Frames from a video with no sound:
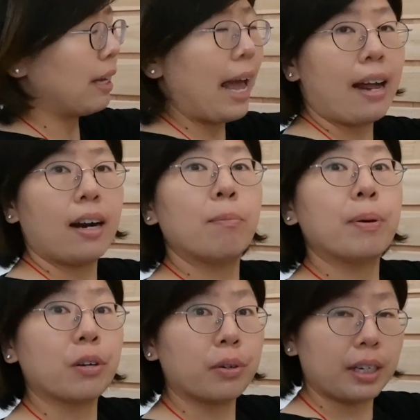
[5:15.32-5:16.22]
to add a
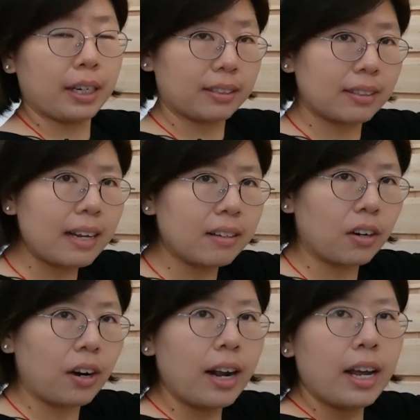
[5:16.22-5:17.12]
PoE
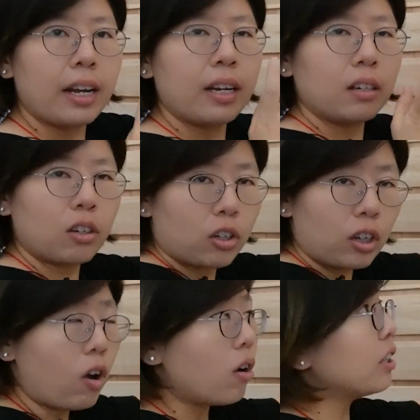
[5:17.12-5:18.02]
extender in
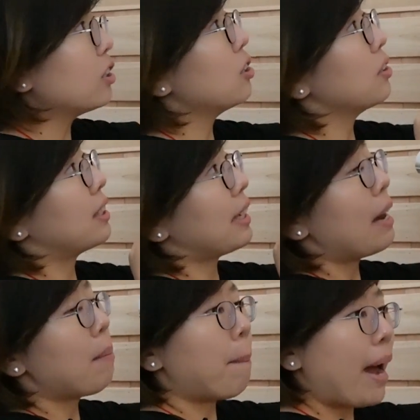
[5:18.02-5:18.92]
order to
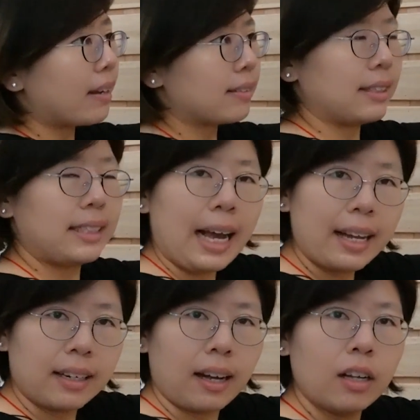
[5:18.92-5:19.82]
send back the
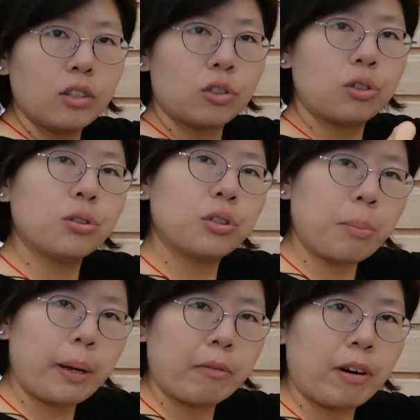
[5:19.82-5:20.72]
data to
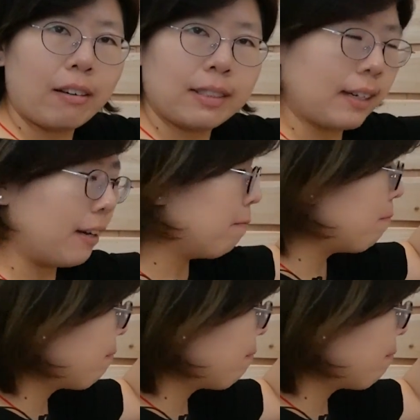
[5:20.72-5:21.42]
the main router.